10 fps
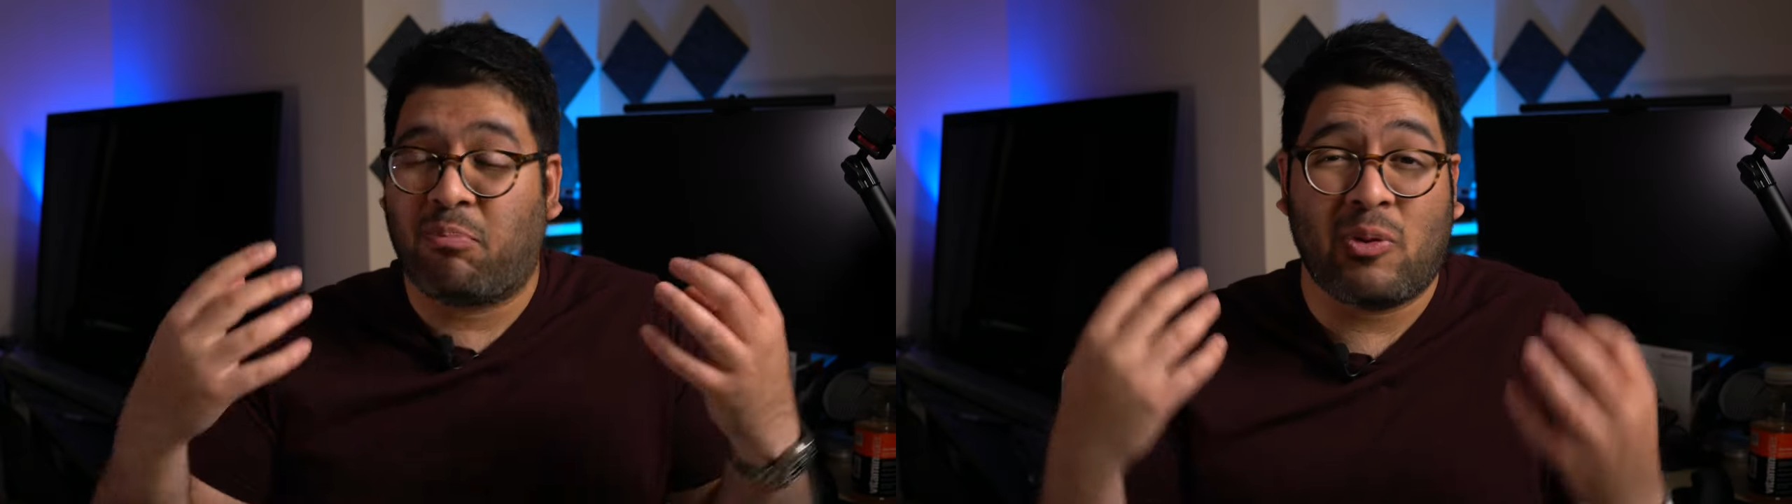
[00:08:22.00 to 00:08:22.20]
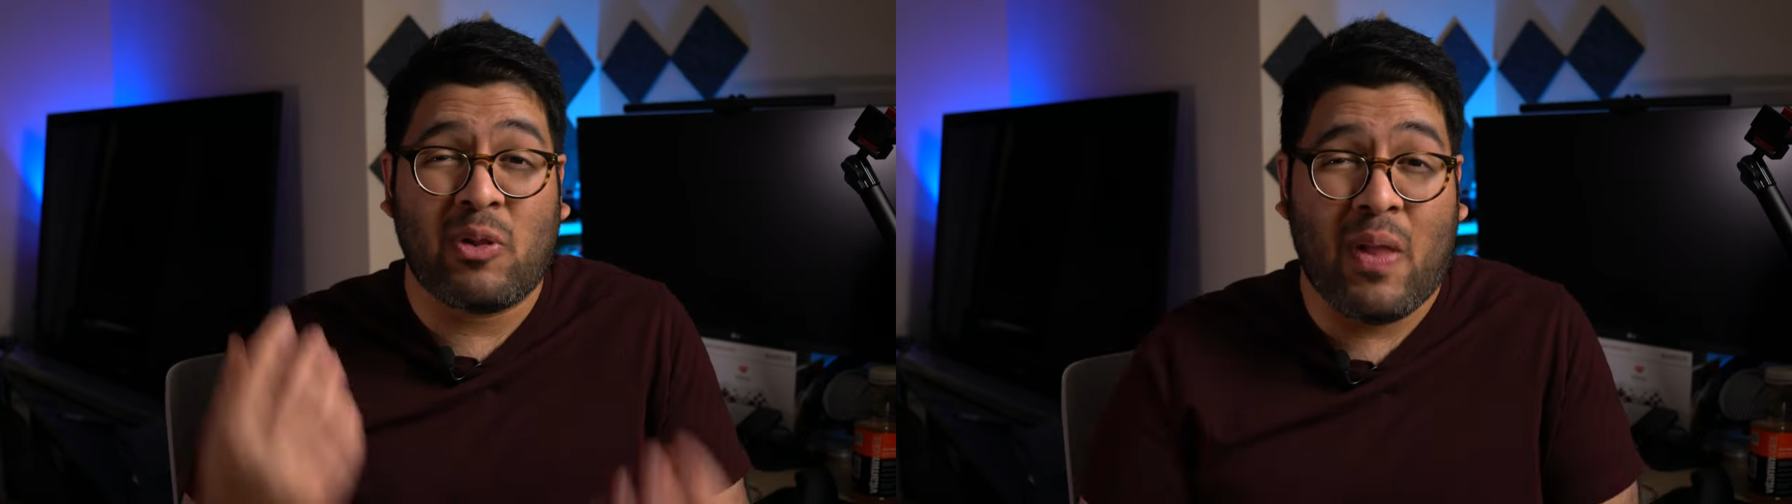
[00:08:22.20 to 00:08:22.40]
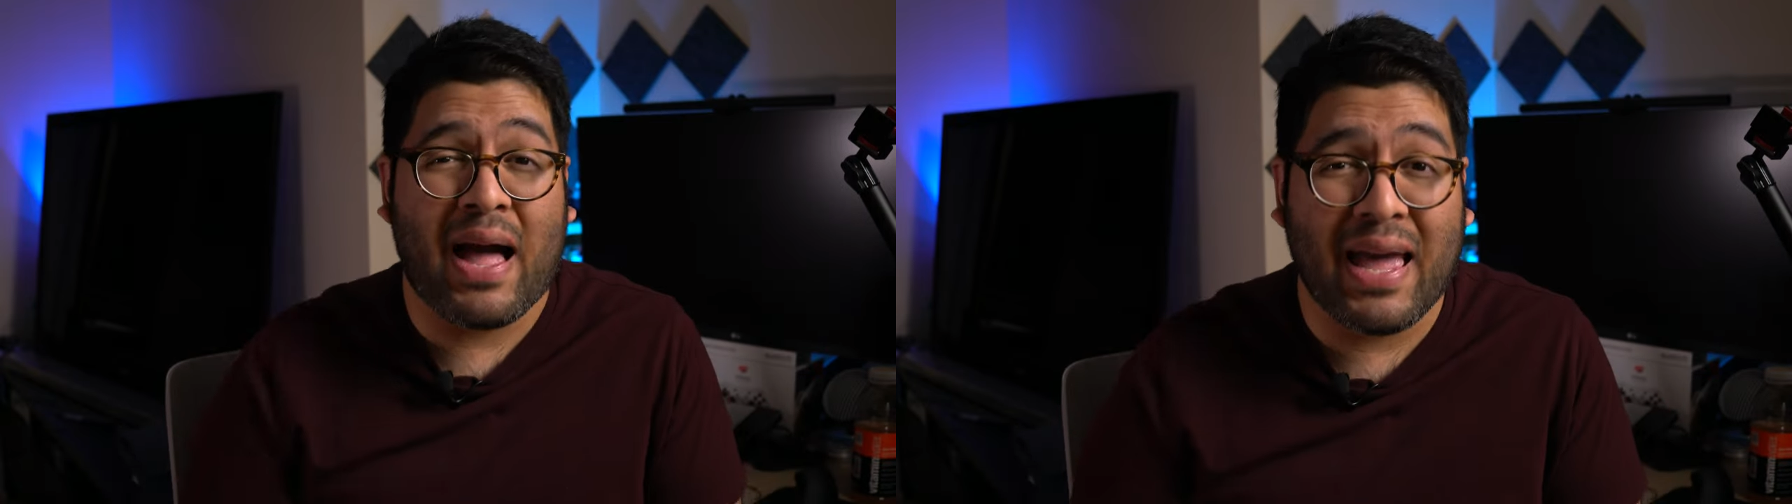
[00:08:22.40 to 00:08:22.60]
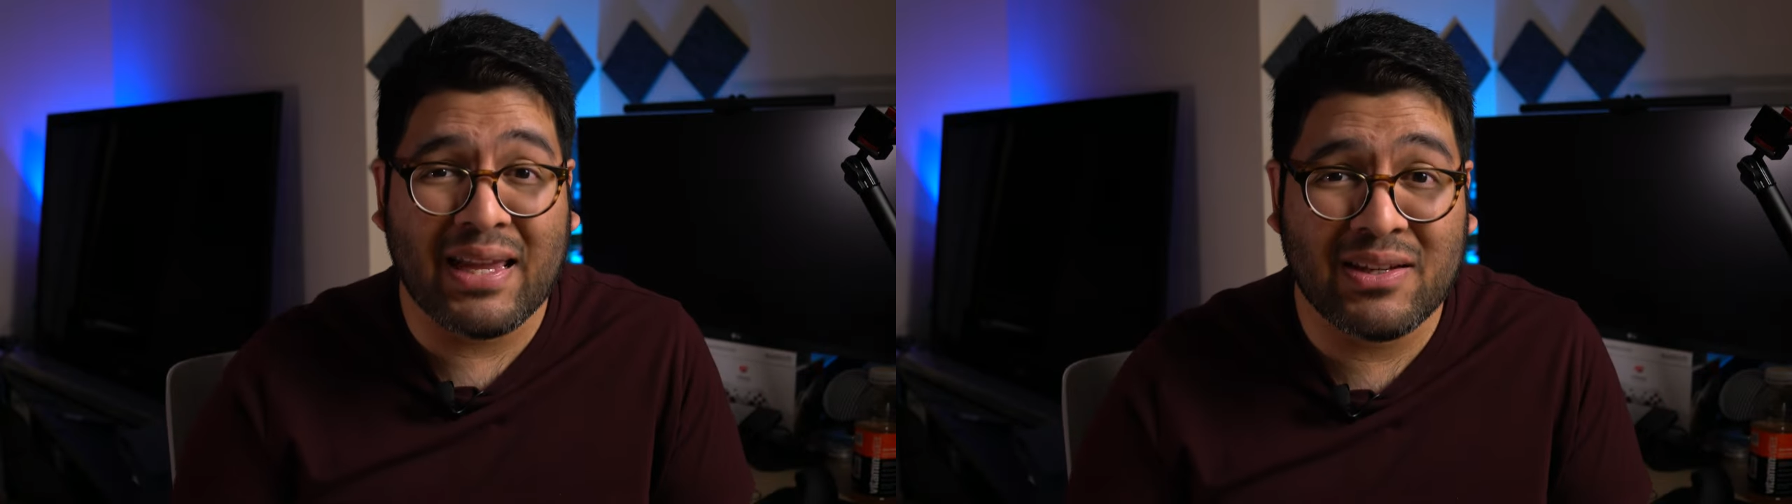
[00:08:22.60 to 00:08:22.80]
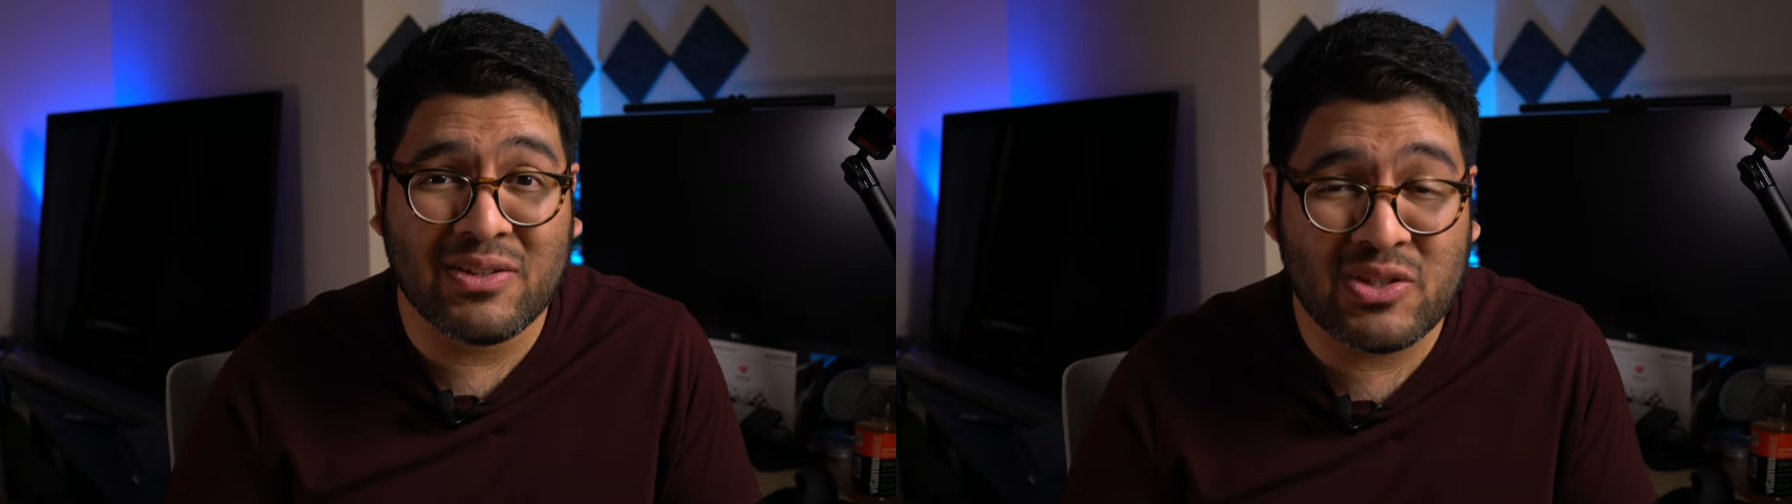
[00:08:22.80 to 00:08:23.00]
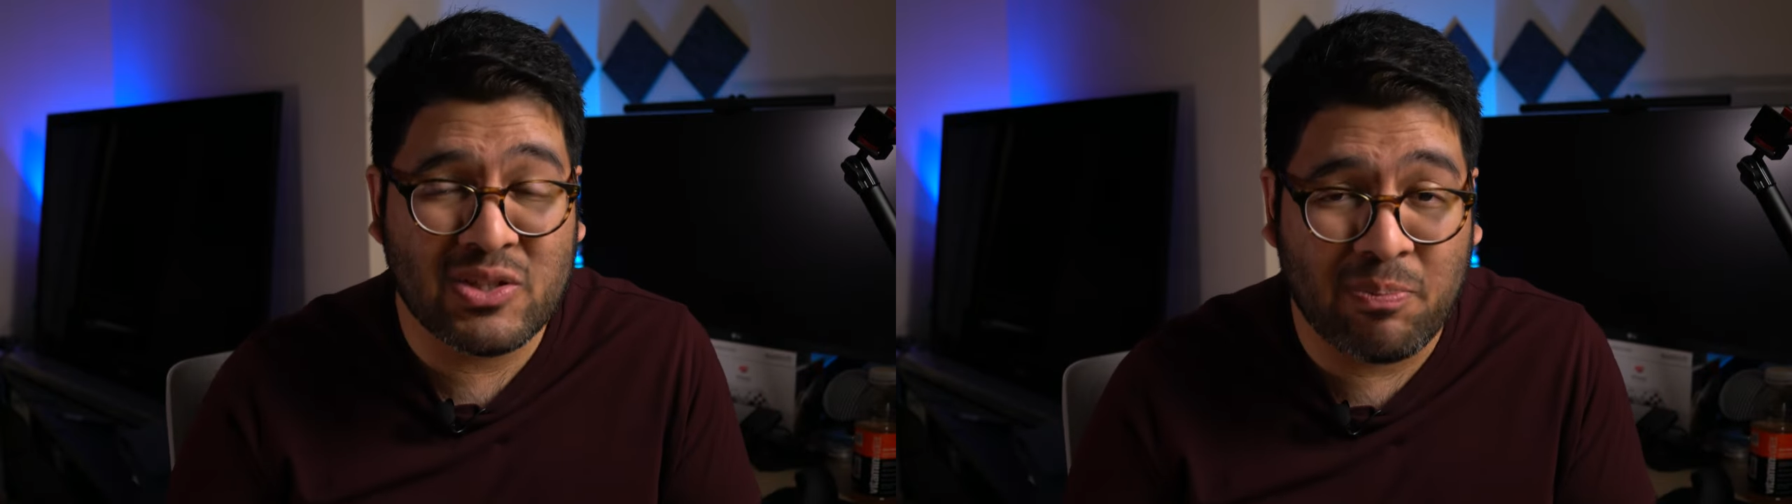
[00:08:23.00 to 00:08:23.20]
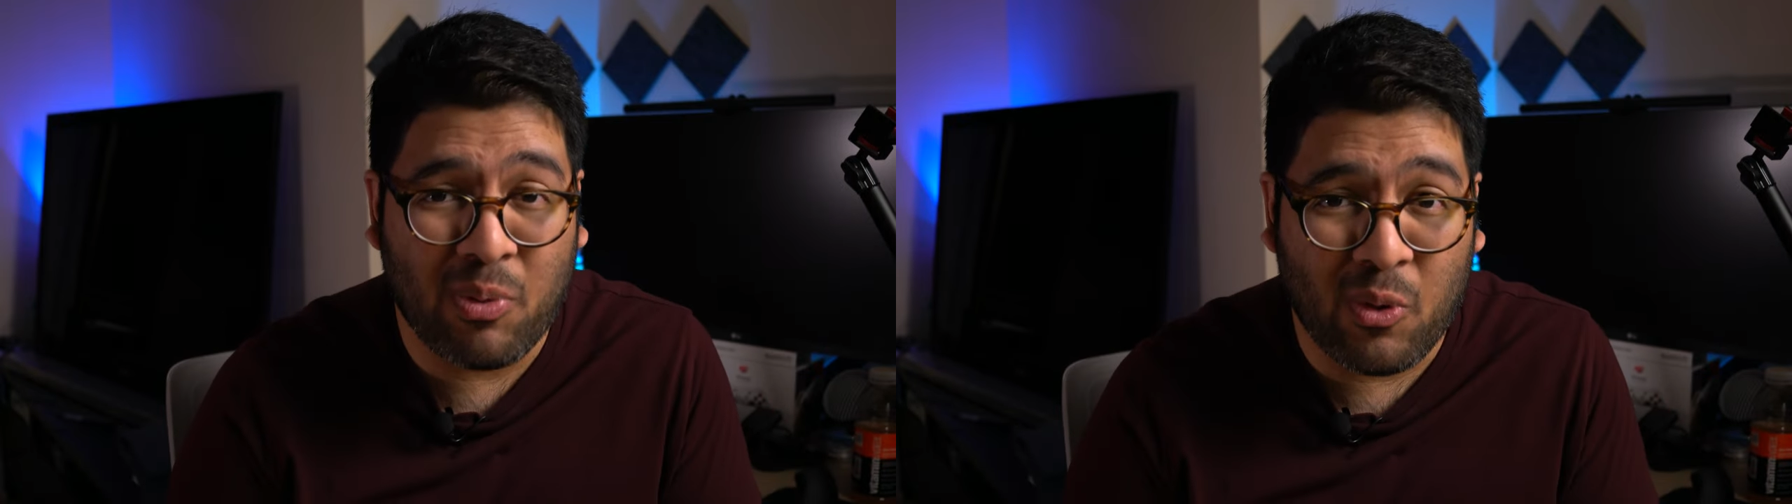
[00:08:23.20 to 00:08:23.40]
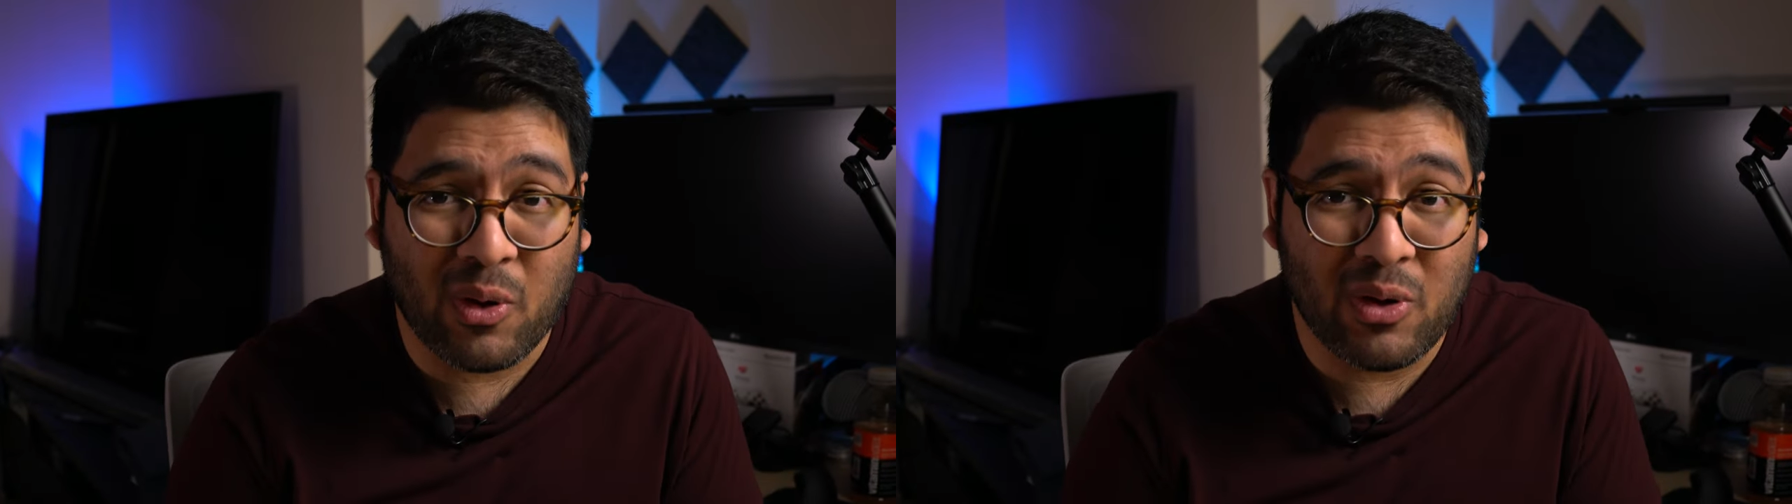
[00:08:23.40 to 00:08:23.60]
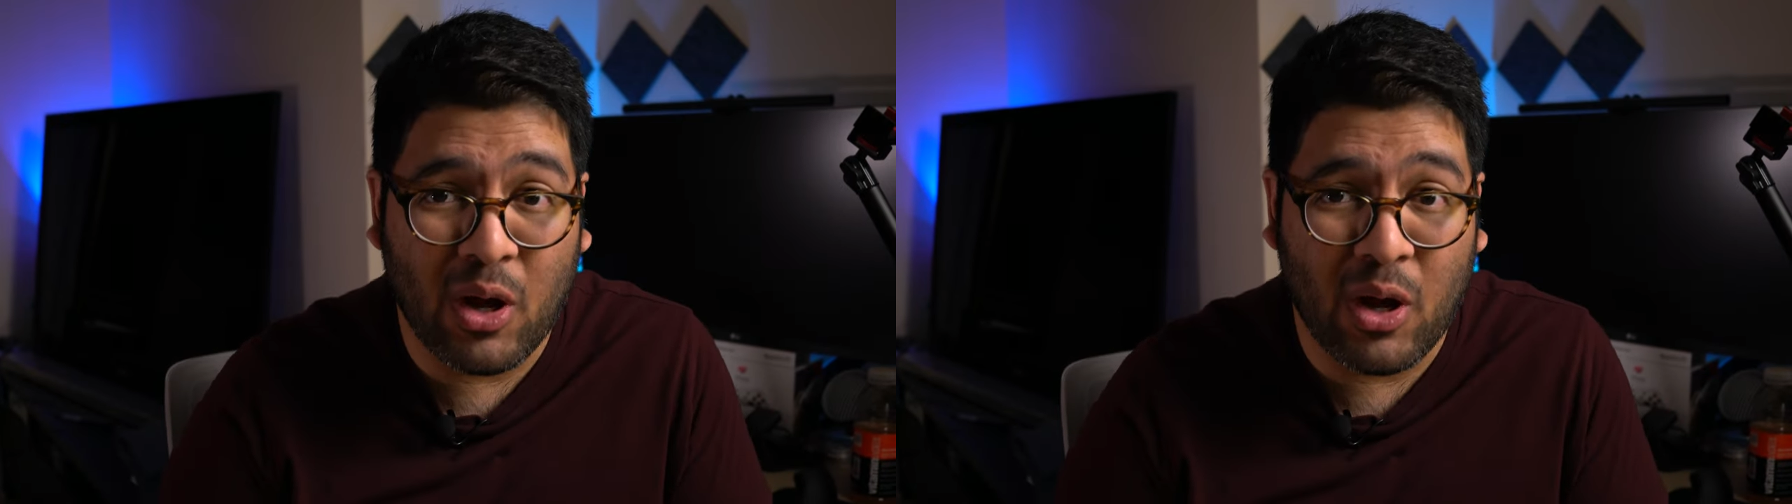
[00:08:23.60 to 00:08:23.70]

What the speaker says: blind support